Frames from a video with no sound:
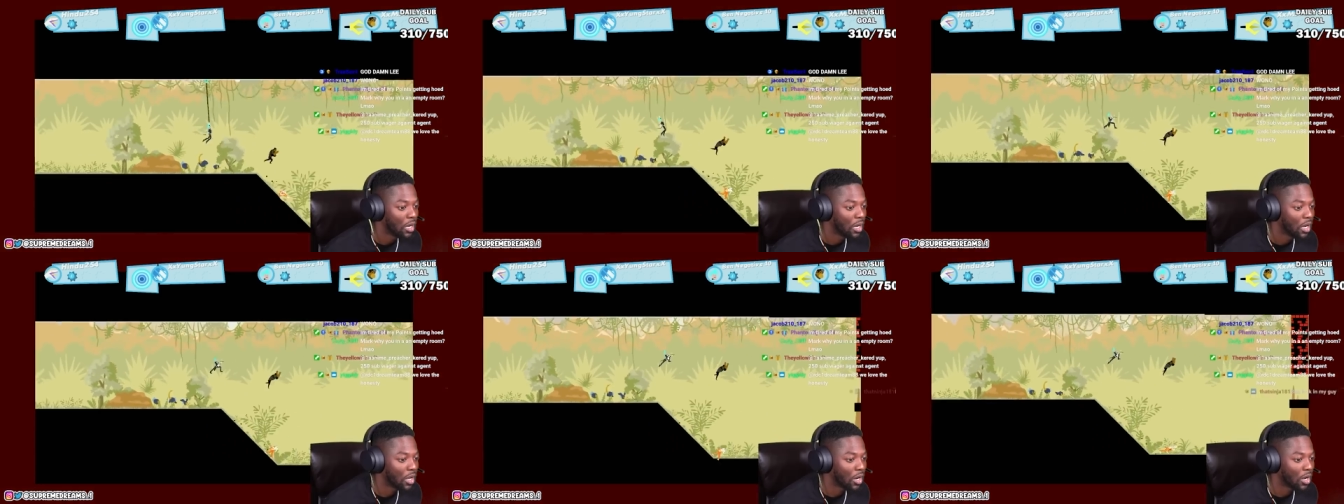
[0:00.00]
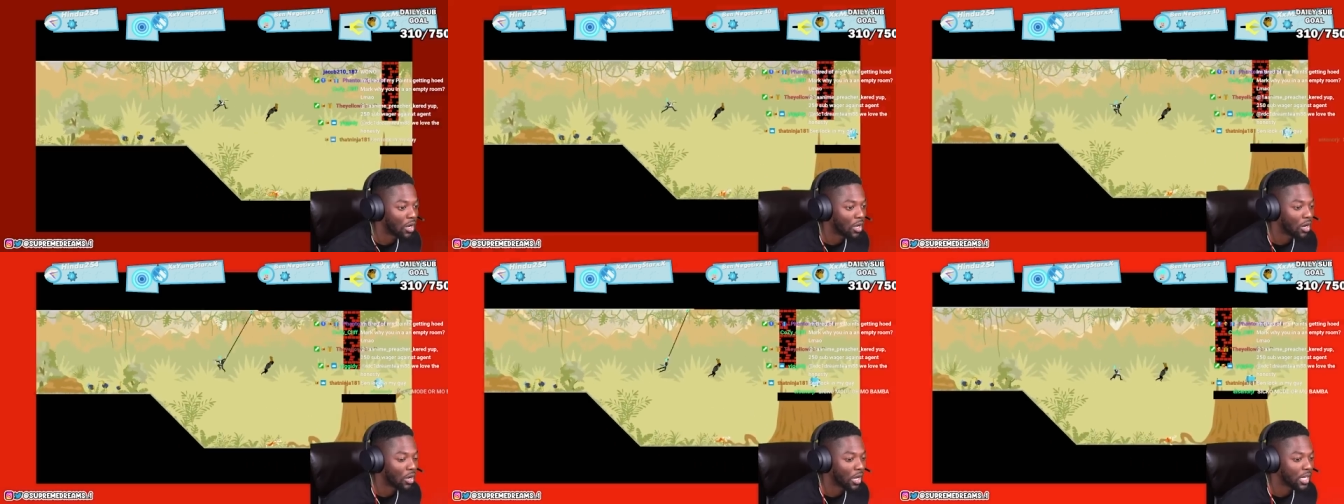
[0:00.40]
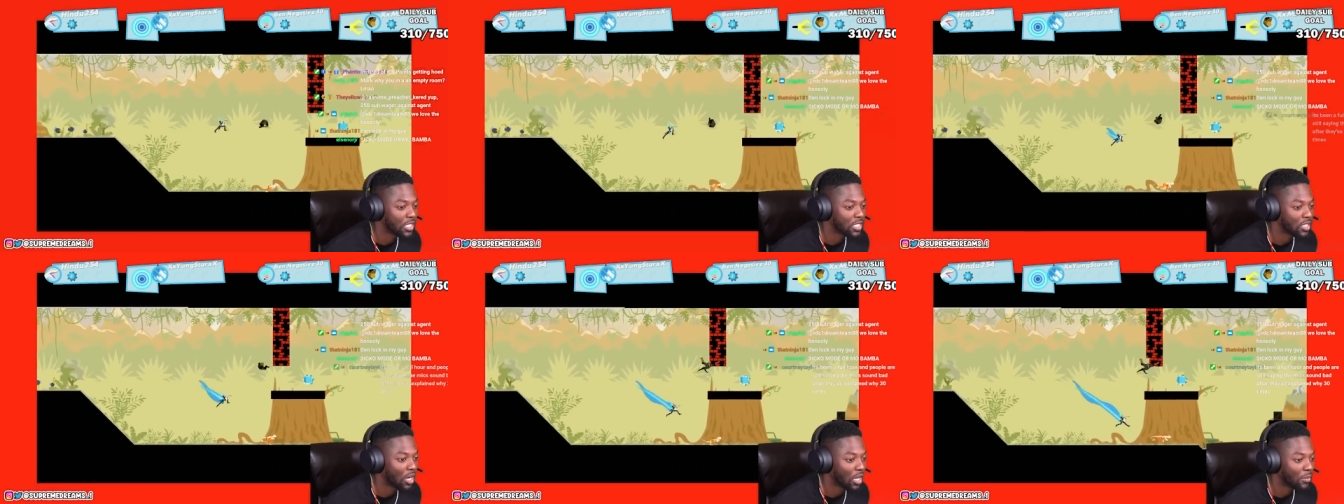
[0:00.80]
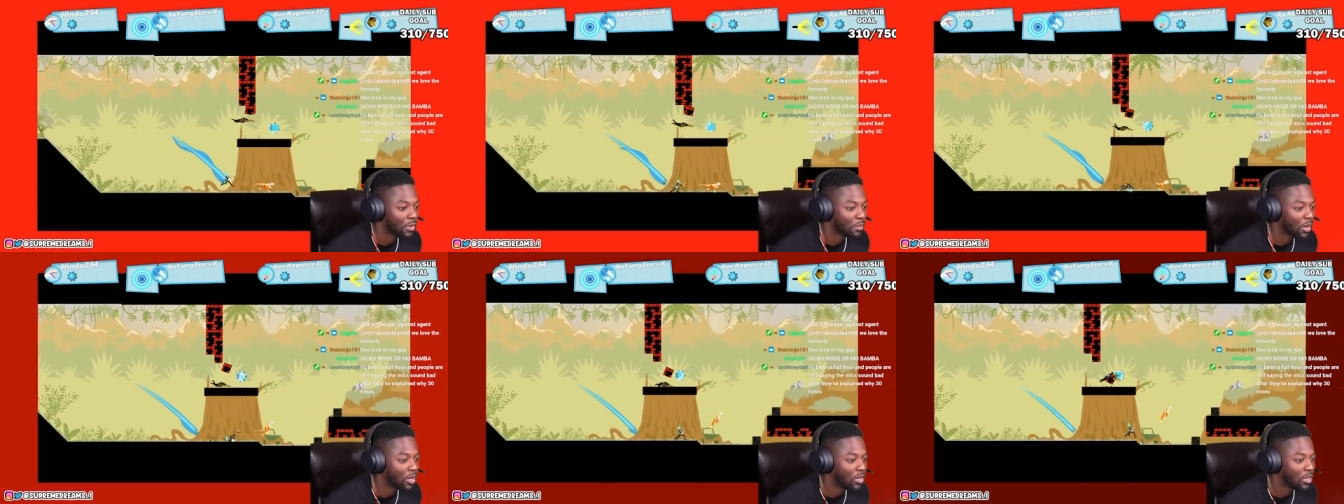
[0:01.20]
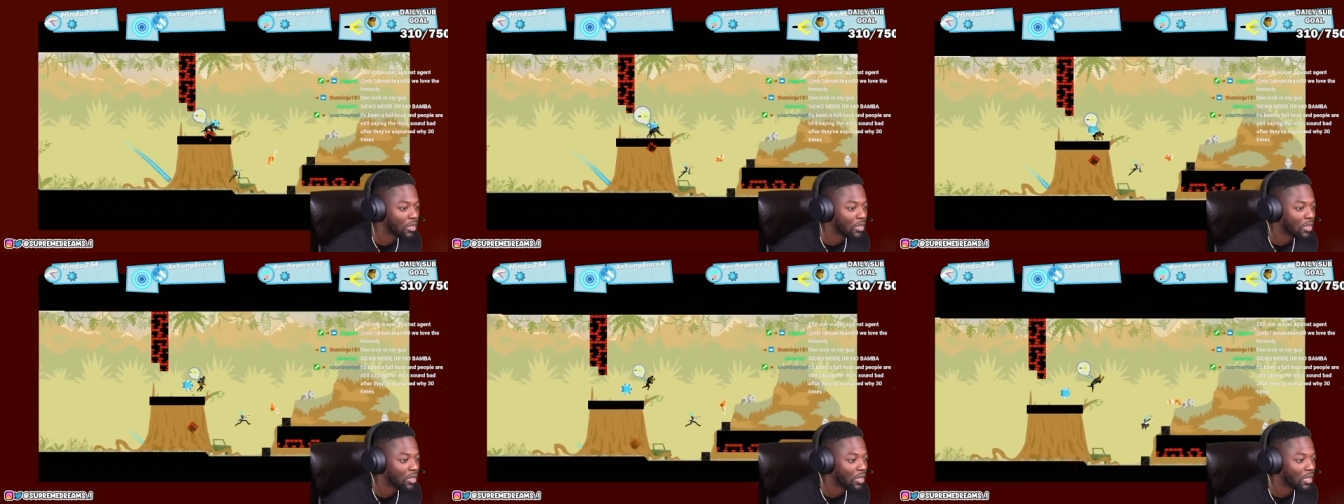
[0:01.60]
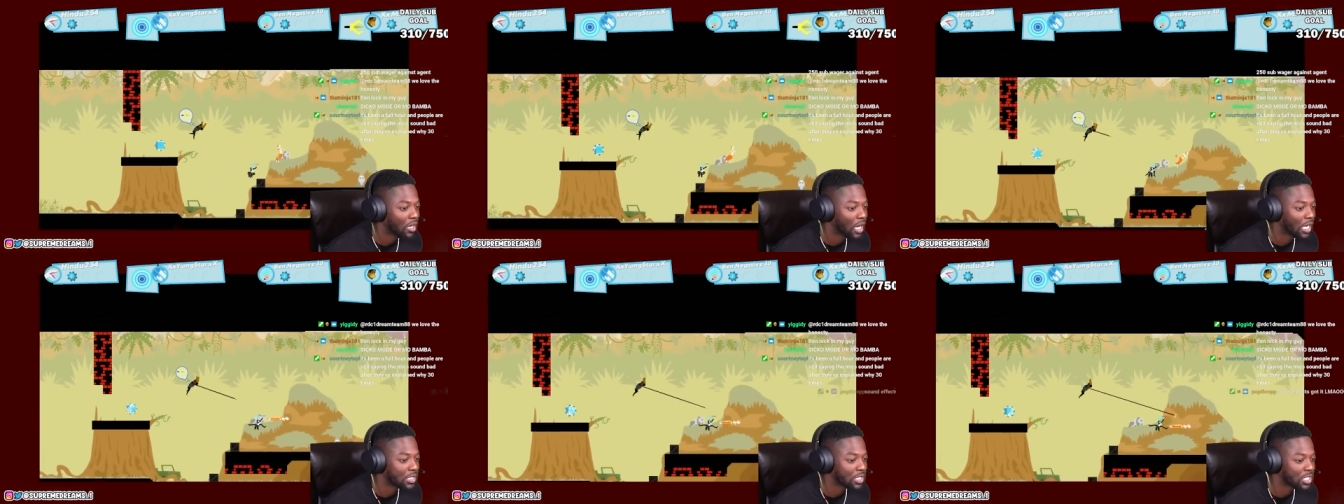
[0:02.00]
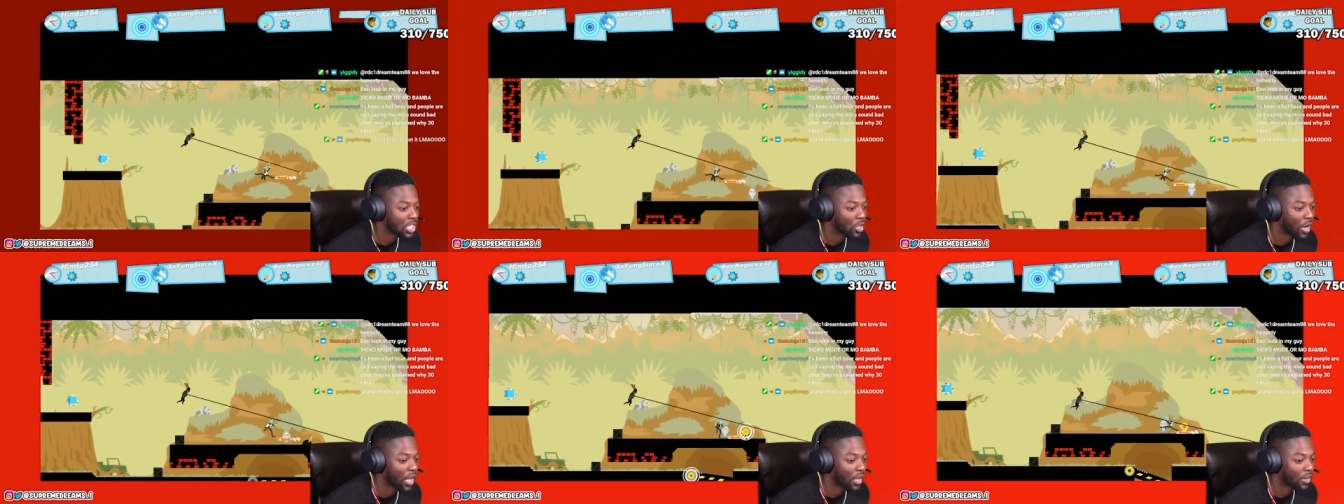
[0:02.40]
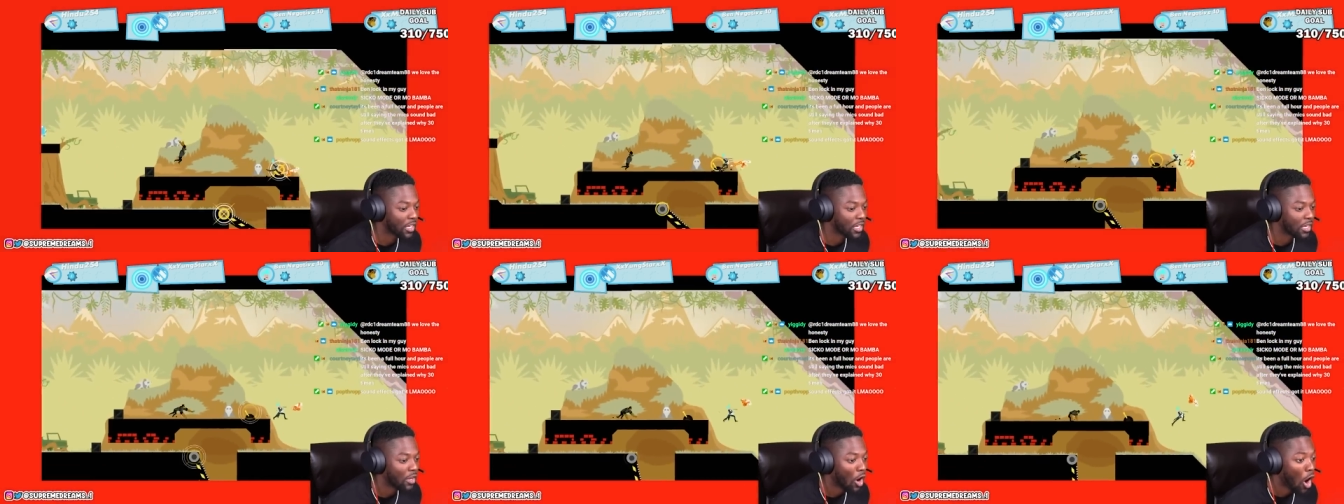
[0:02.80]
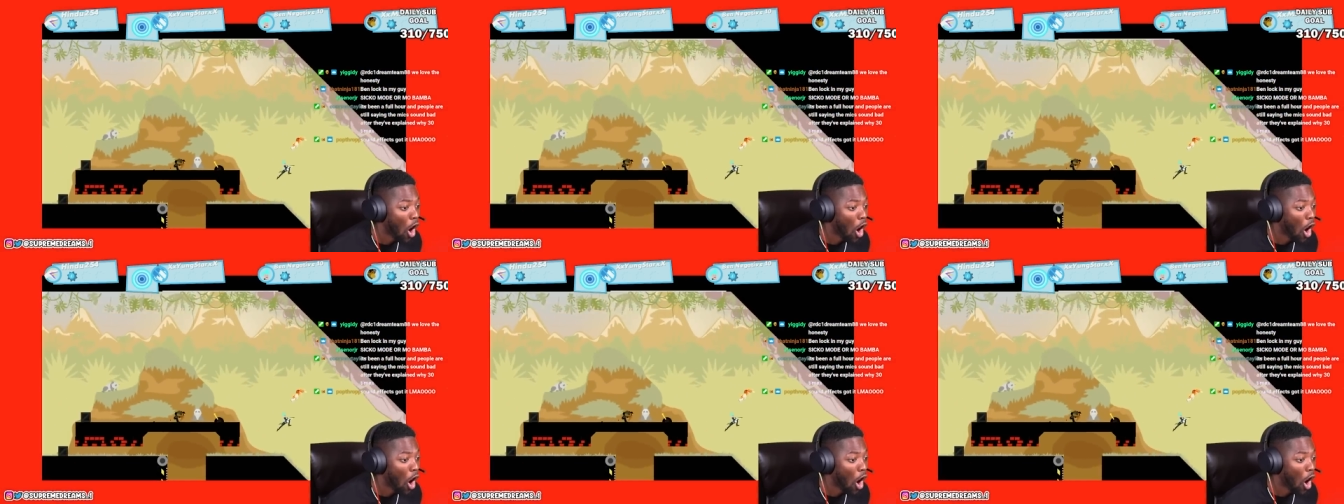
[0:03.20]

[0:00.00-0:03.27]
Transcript: Hold on, hold on, agent calling me, bro. Like, slow down, nigga.